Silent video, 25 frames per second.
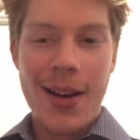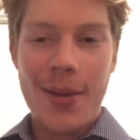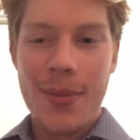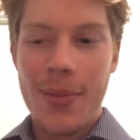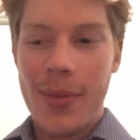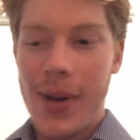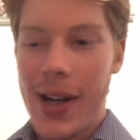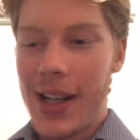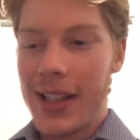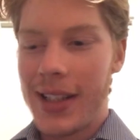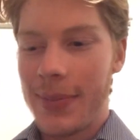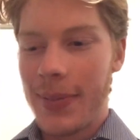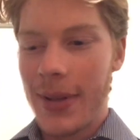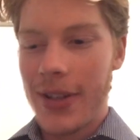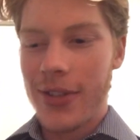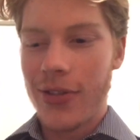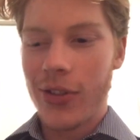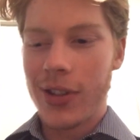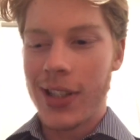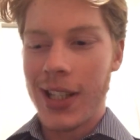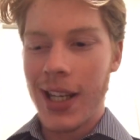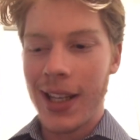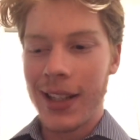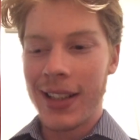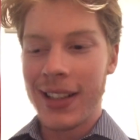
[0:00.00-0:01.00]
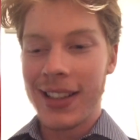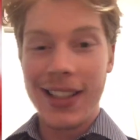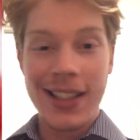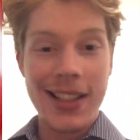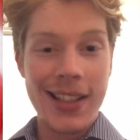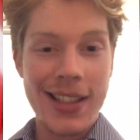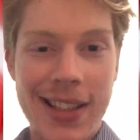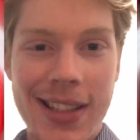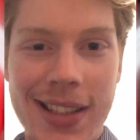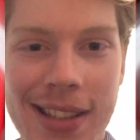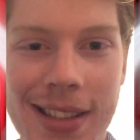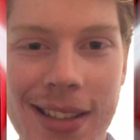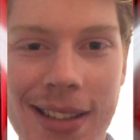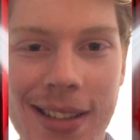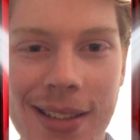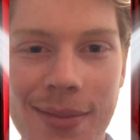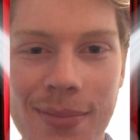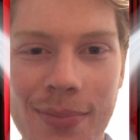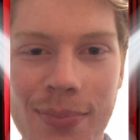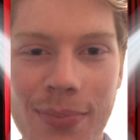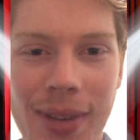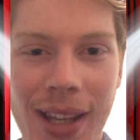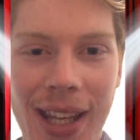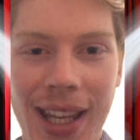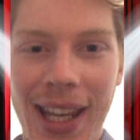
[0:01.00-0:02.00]
my special talent is
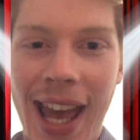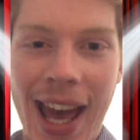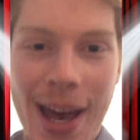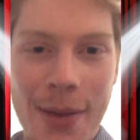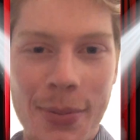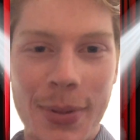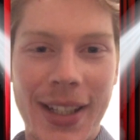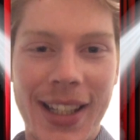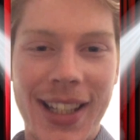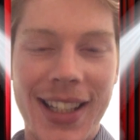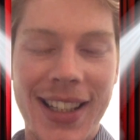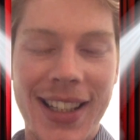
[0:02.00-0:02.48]
being happy,